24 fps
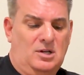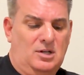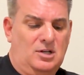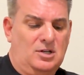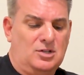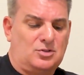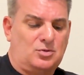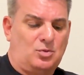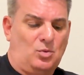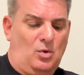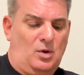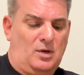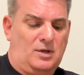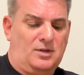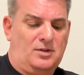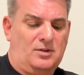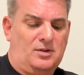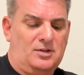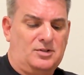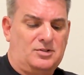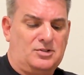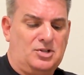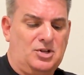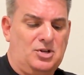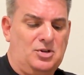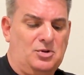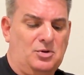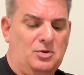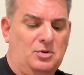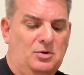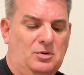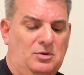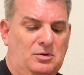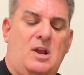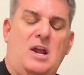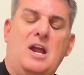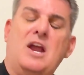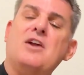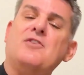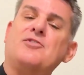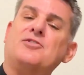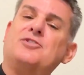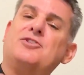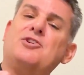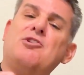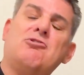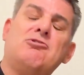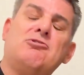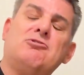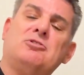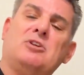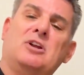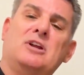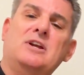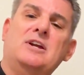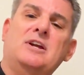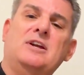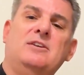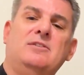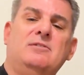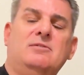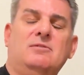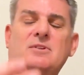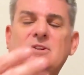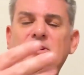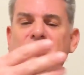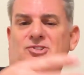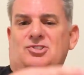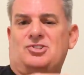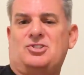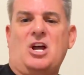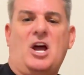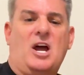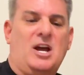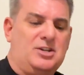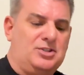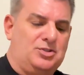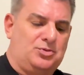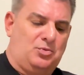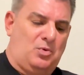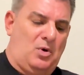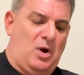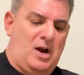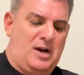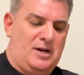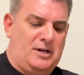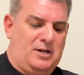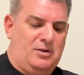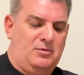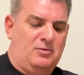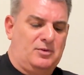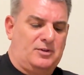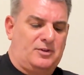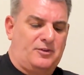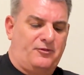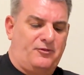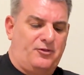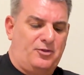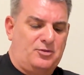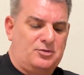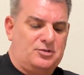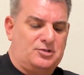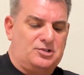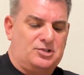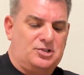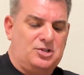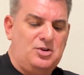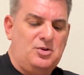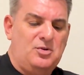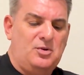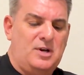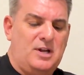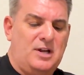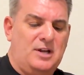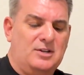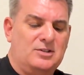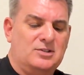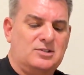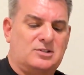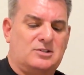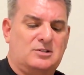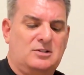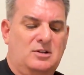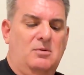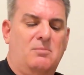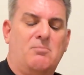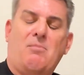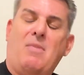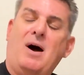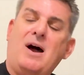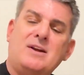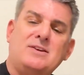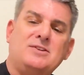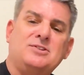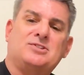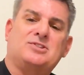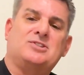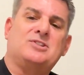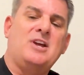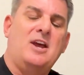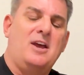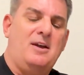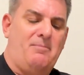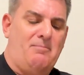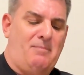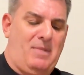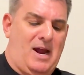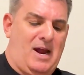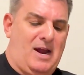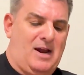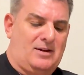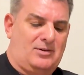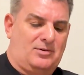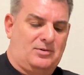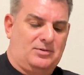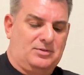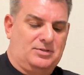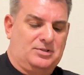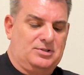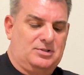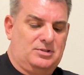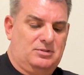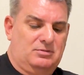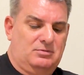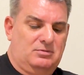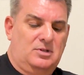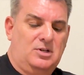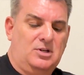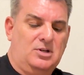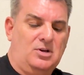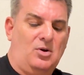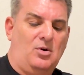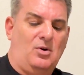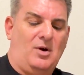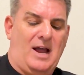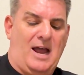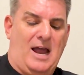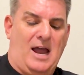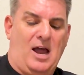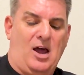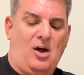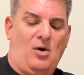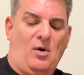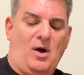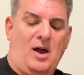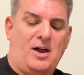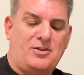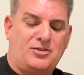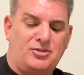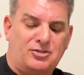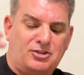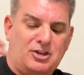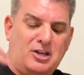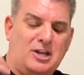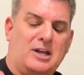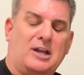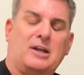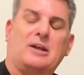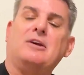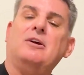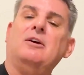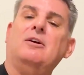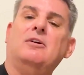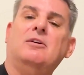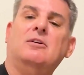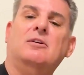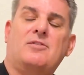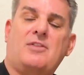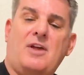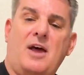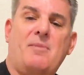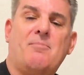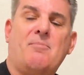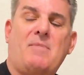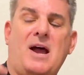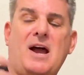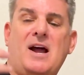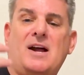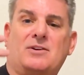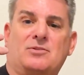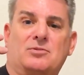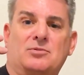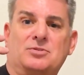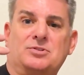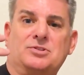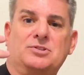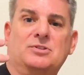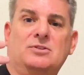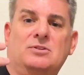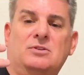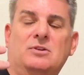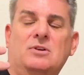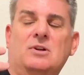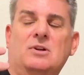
It's one of the two. And thirdly, this ties right in with the first 2, is mindset matters. You know, how I think, that matters.